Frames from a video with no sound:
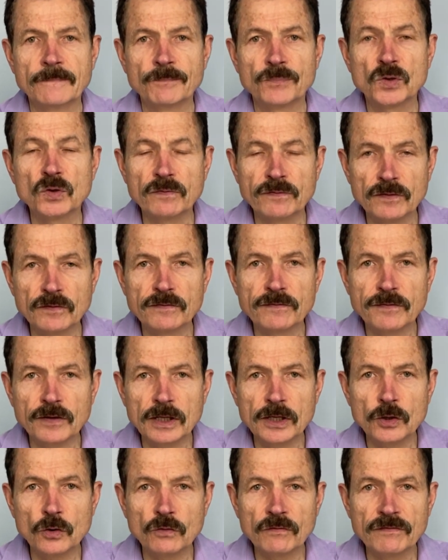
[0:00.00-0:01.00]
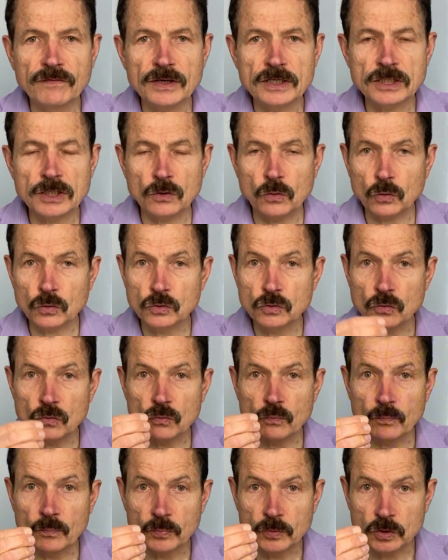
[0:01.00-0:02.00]
to fulfill your vision or
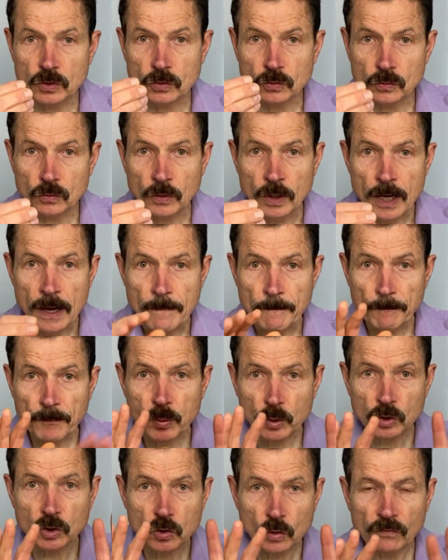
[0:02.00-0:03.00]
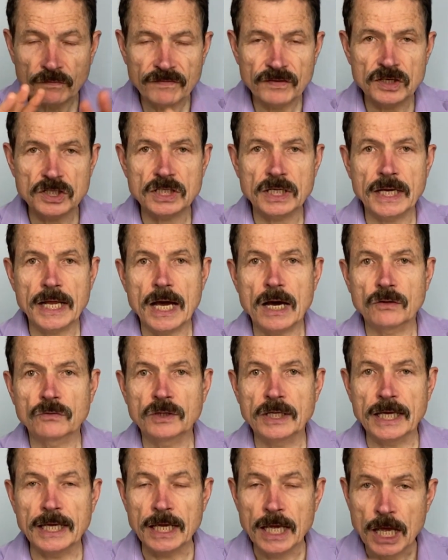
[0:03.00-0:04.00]
to put your vision out
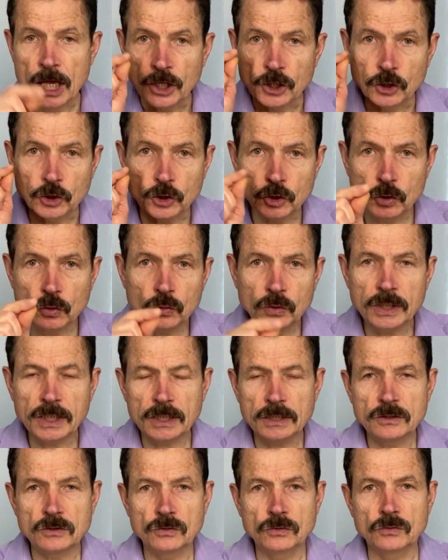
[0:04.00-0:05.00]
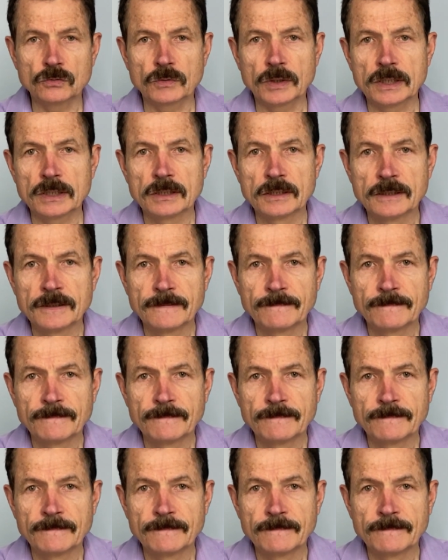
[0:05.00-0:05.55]
there. You need to do it.